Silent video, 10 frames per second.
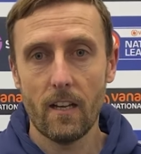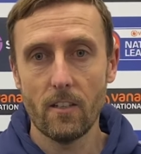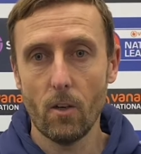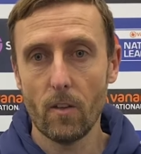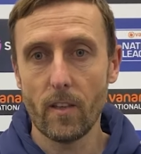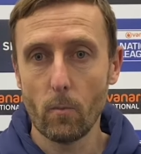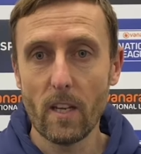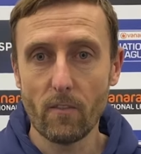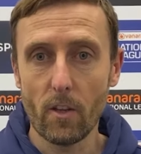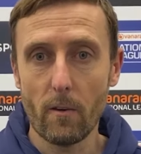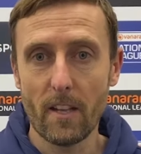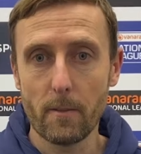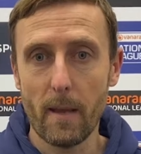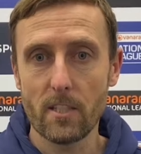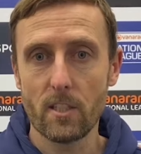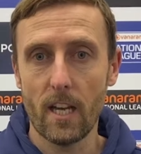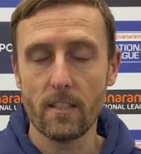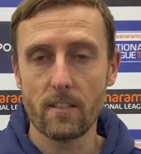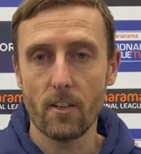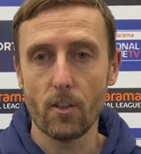you know, I think we've got had the best
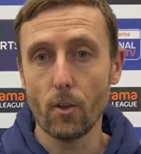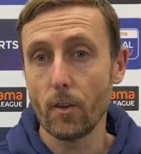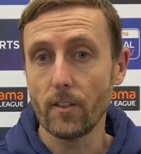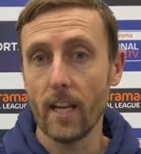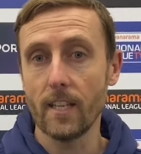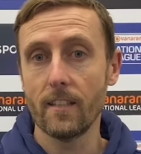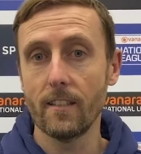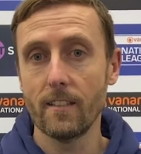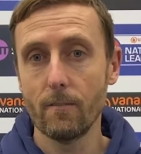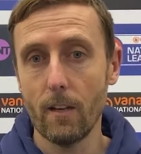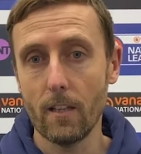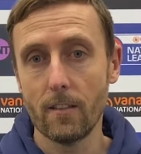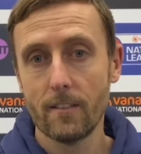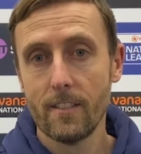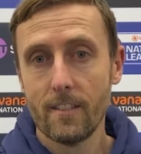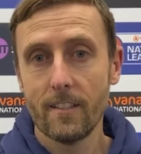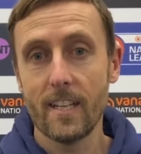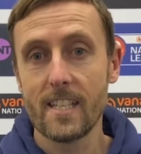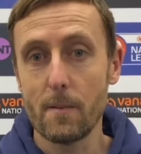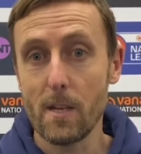chance on another day. Well,
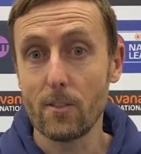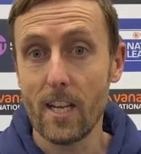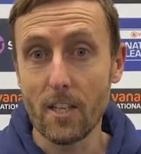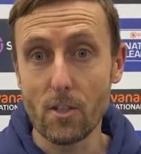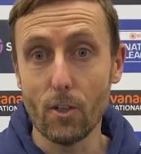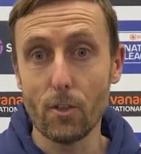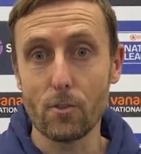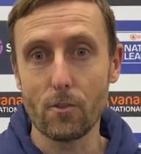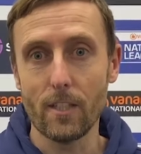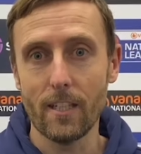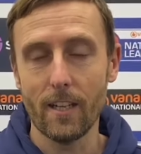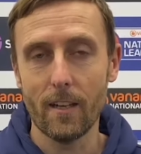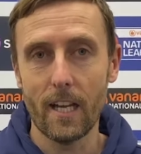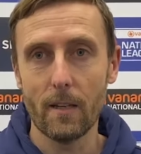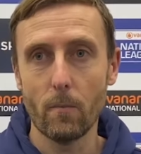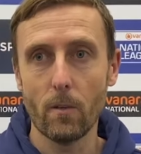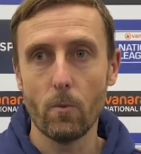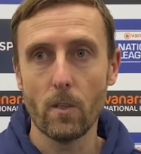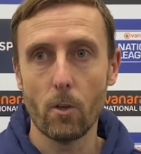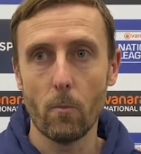nine times out of ten he scores, doesn't he? And, uh, and
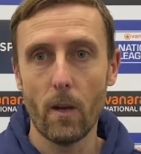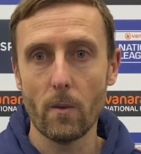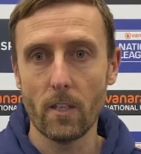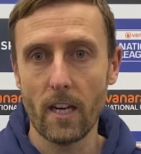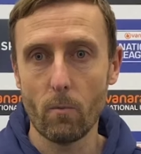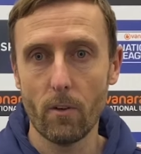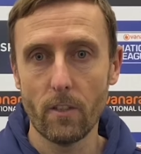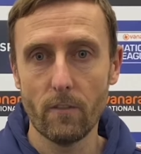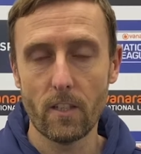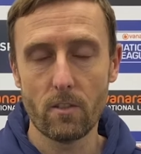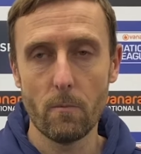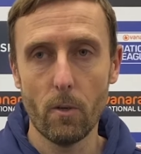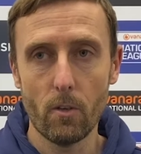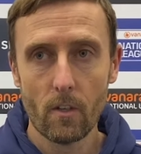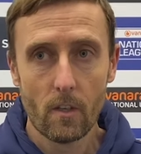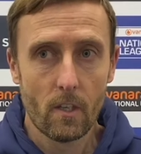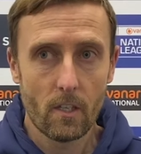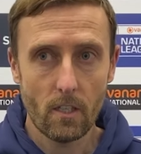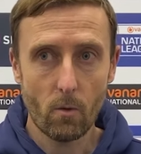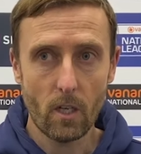we, have come away with a great 1-0 victory. But,
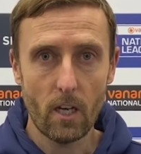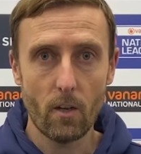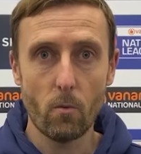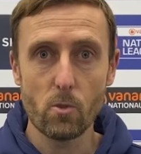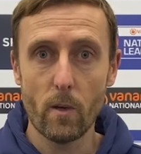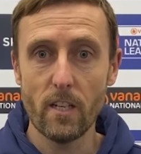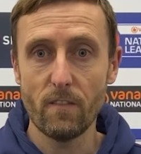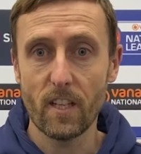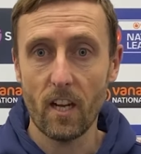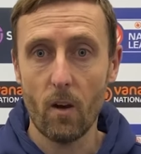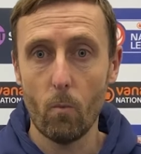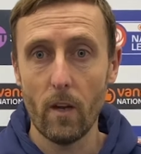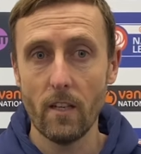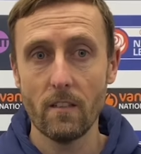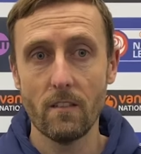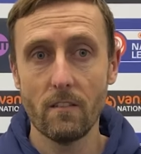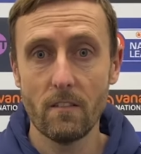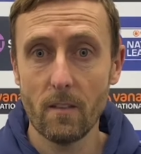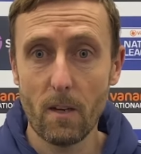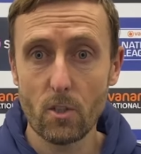you know, can't always win. If you can't win,
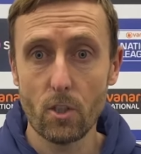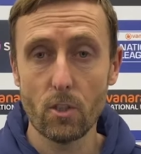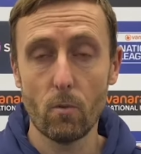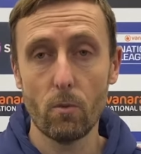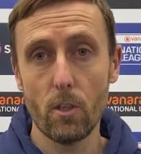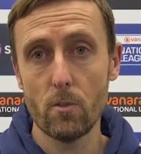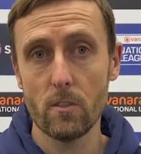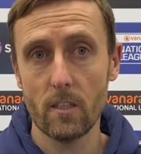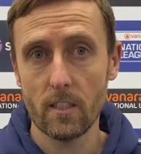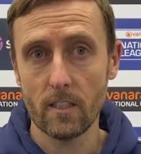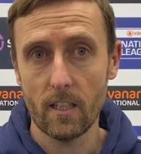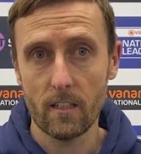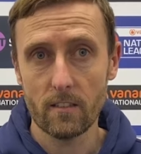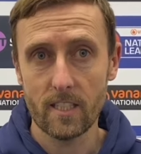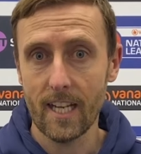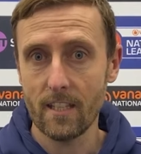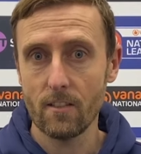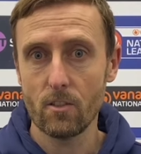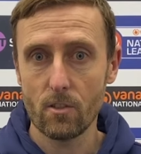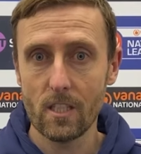then make sure you don't lose. And I think that
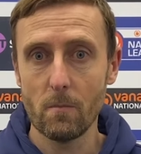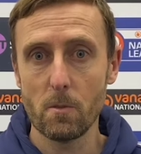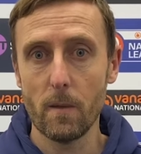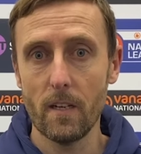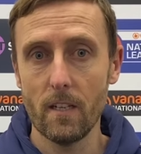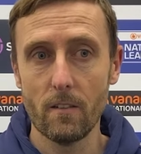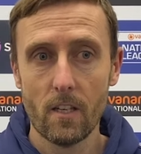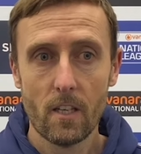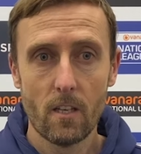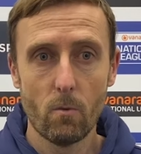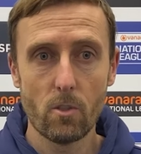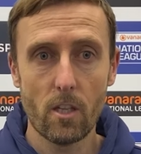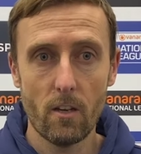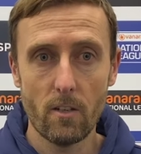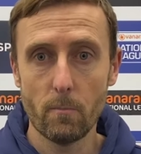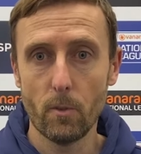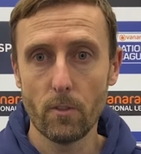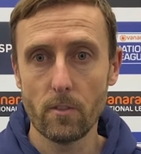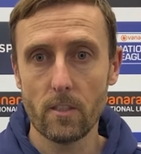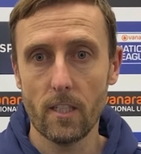togetherness and team spirit was there in
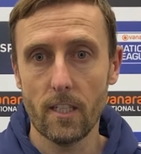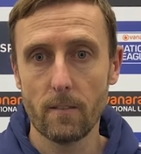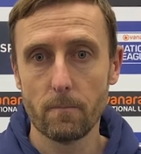abundance today.